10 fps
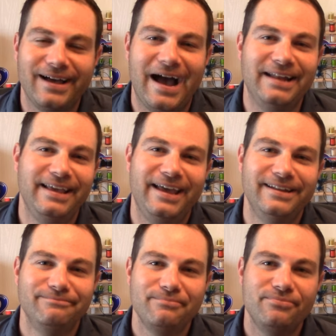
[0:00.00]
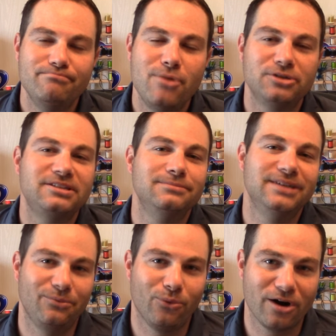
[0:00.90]
I did. Most of them
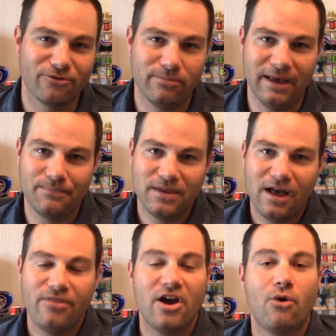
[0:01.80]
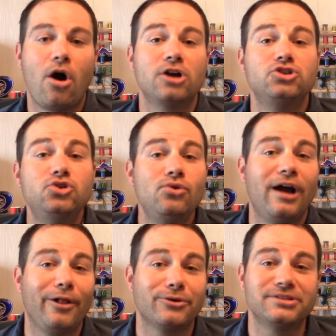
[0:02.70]
didn't work for me. There are two
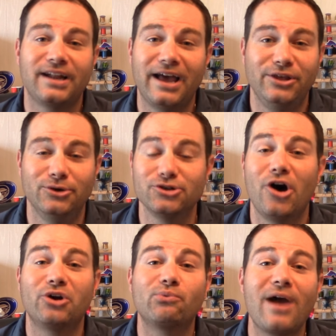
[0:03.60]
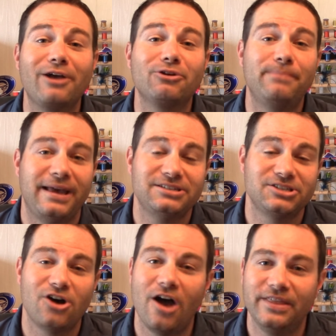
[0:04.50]
colors that I use on a regular
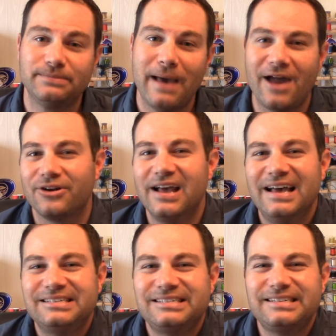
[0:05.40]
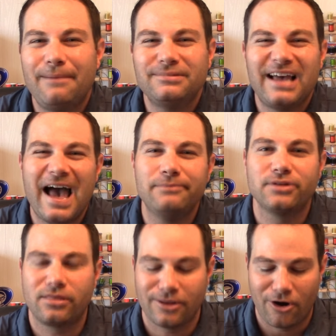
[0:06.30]
basis on this pattern, sometimes a
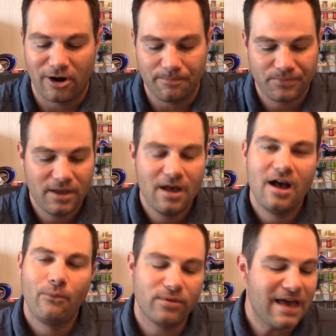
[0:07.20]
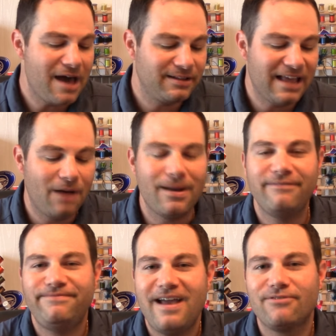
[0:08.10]
third. Without a doubt, my
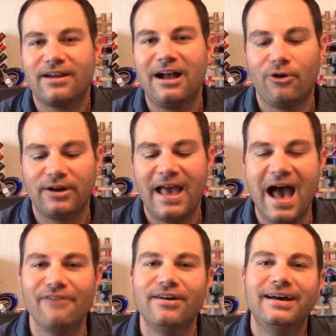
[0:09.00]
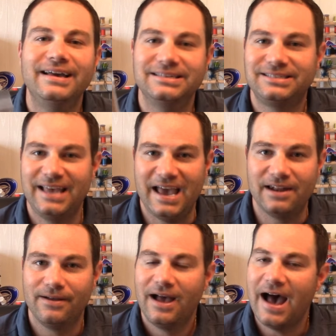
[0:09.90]
favorite color to have is tan.
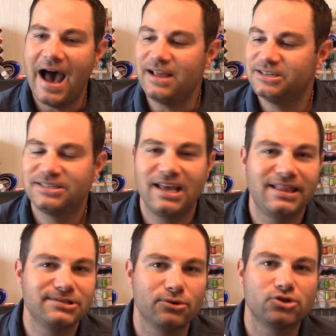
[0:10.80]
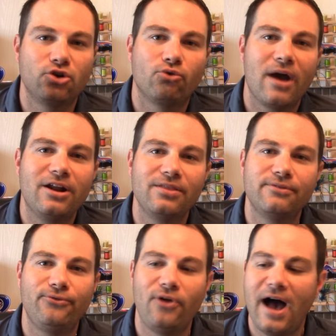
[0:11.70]
I just think this looks great on the
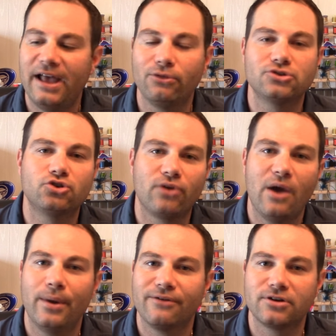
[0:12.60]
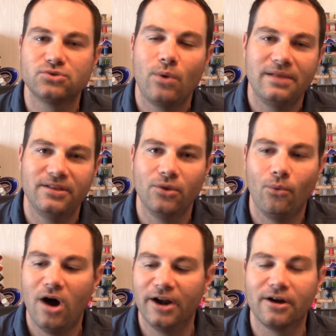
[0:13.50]
fly. It looks great whenever it's wet and in the
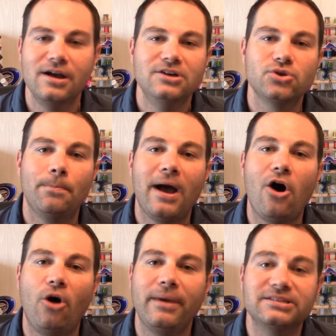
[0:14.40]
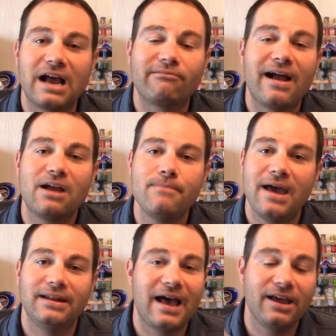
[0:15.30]
water. So by all means, I
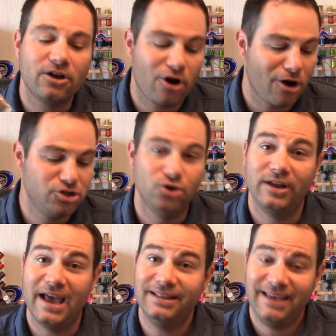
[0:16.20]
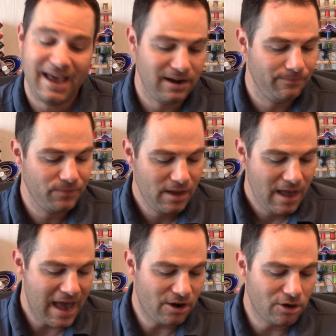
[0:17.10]
recommend, I encourage you to get tan.
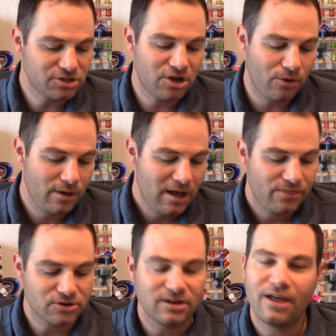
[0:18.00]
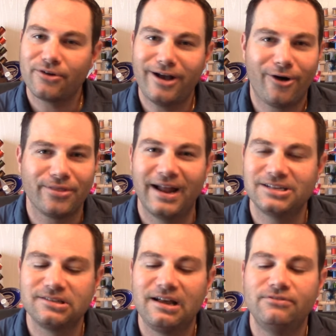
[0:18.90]
And also, there's another color that I
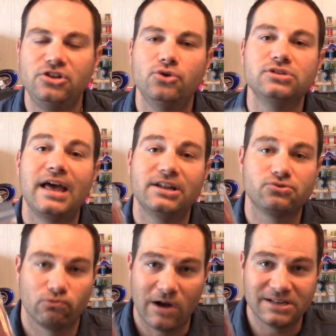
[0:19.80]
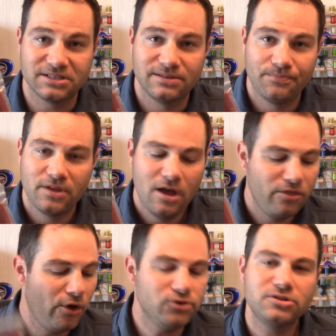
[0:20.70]
just love to use, and it's rust.
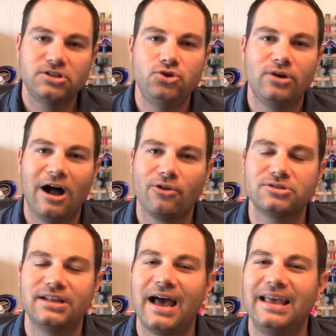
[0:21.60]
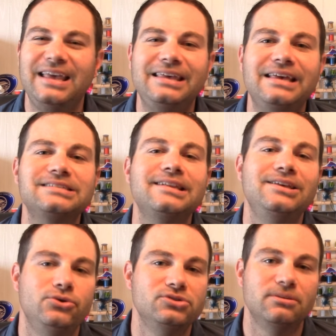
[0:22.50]
Those are the two colors that I easily
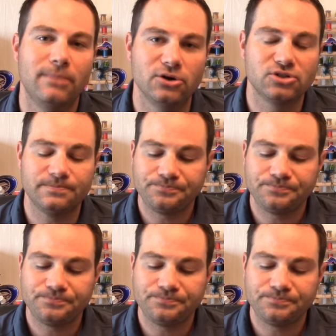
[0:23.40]
use the most.